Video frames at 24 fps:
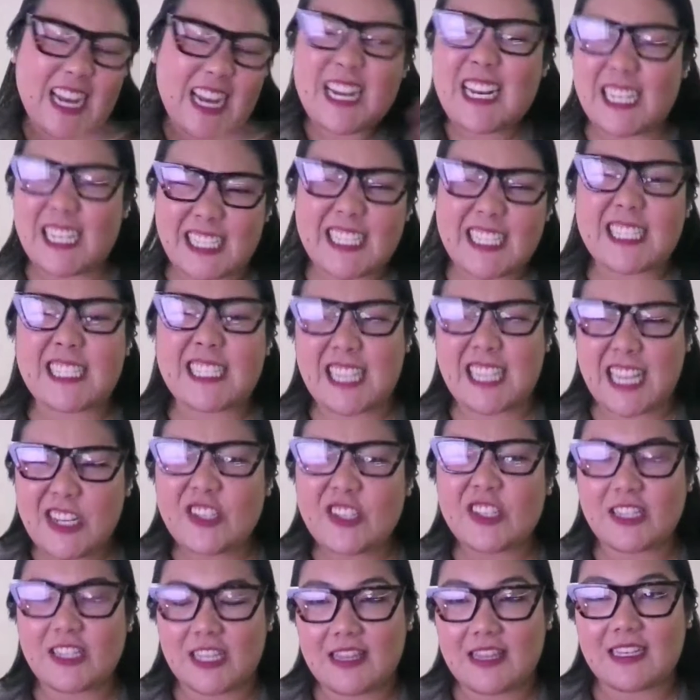And it is
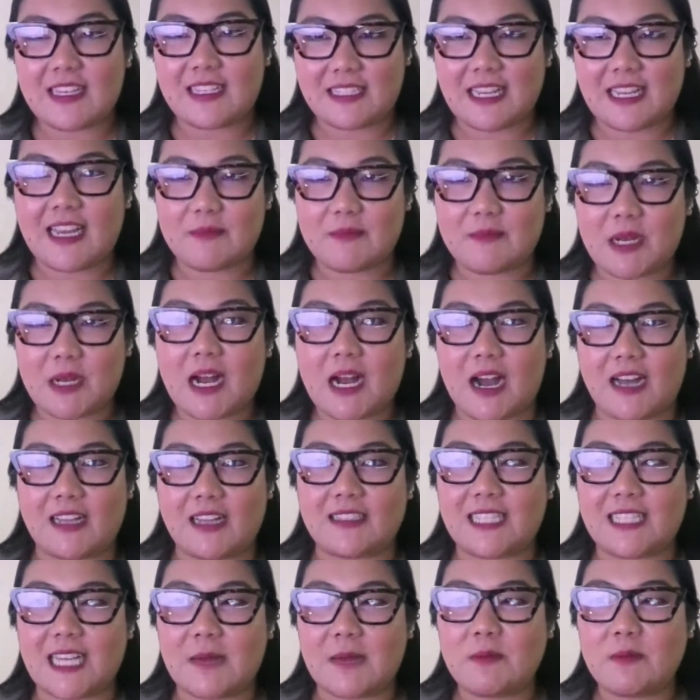essentially the same
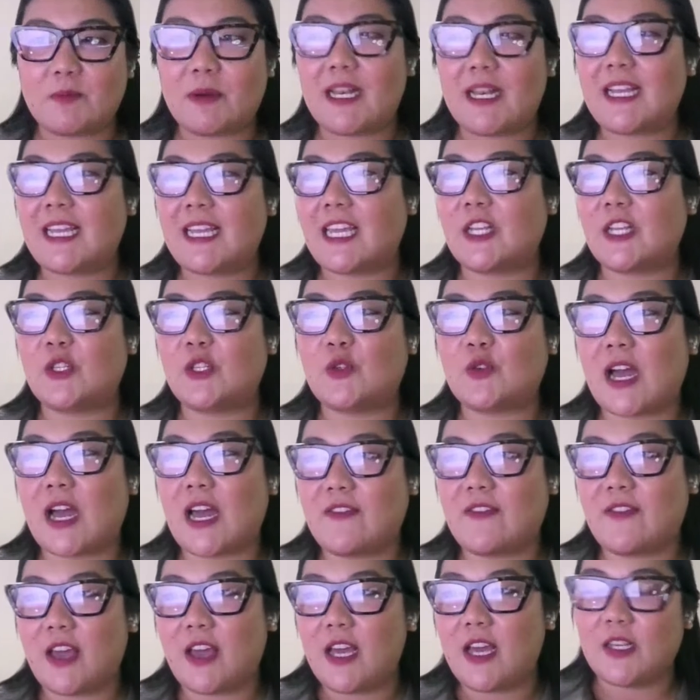concept, but it can
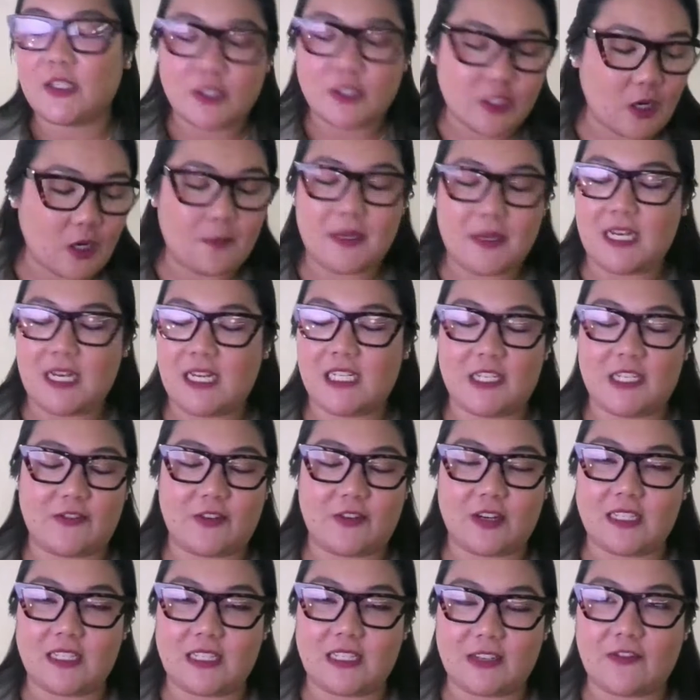drive so many
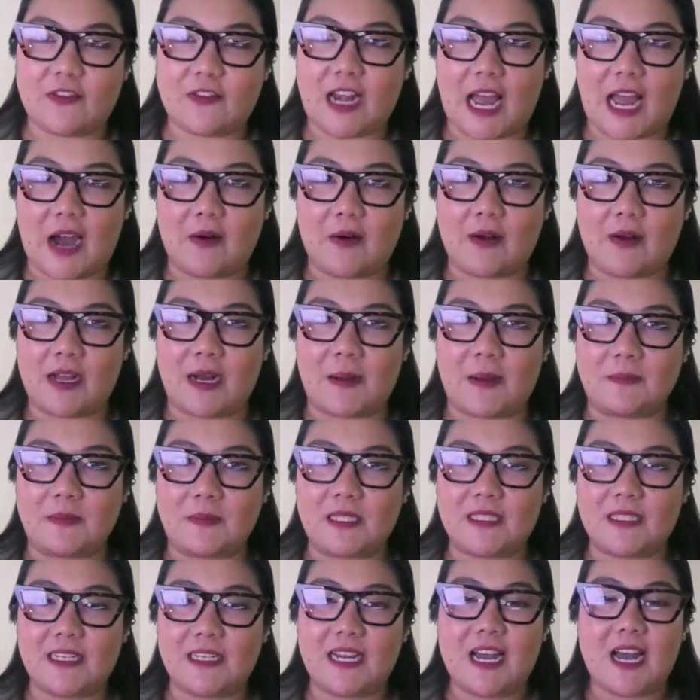different, different
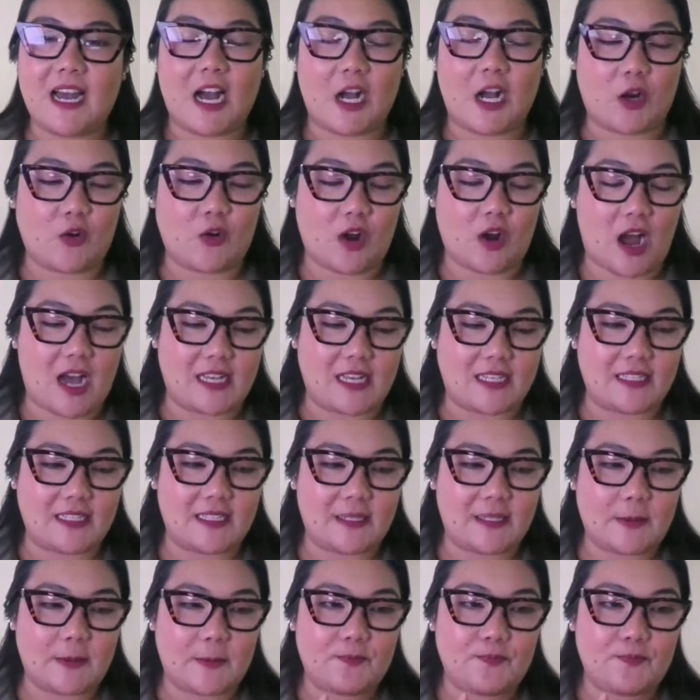outcomes across